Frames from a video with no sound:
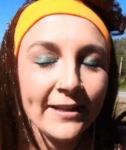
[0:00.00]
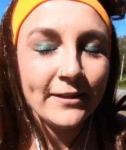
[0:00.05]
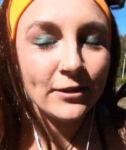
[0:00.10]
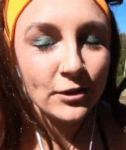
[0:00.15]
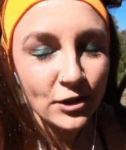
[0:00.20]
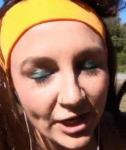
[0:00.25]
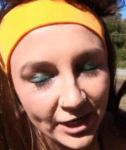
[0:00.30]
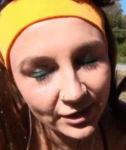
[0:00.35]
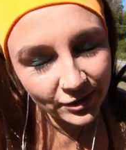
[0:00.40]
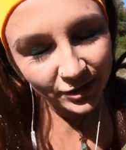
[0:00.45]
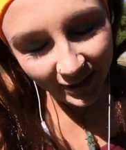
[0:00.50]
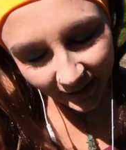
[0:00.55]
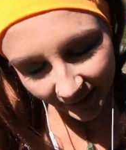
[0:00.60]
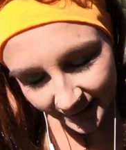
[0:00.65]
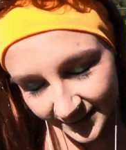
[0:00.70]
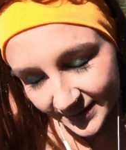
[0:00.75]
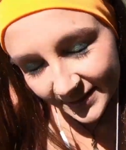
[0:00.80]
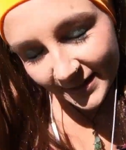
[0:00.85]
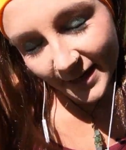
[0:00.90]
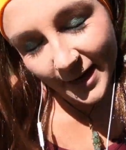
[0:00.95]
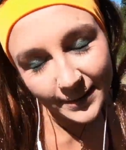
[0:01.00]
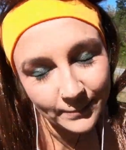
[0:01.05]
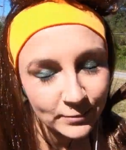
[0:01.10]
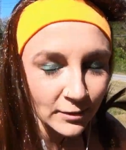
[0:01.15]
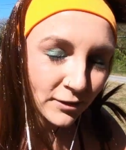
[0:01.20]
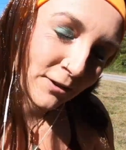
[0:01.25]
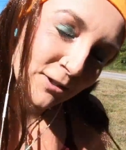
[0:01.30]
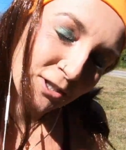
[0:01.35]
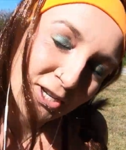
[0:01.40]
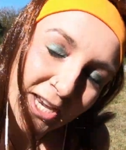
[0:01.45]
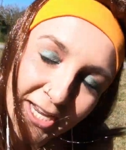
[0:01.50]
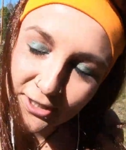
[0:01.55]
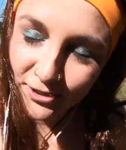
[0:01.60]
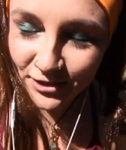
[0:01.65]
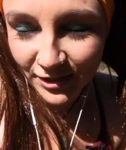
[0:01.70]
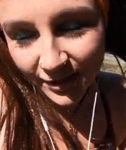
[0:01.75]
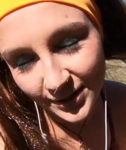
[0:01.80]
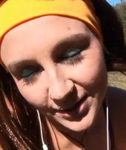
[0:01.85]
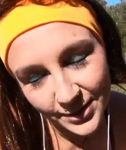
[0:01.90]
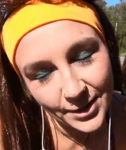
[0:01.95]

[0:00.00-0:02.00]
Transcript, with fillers: to change it because times are changing, you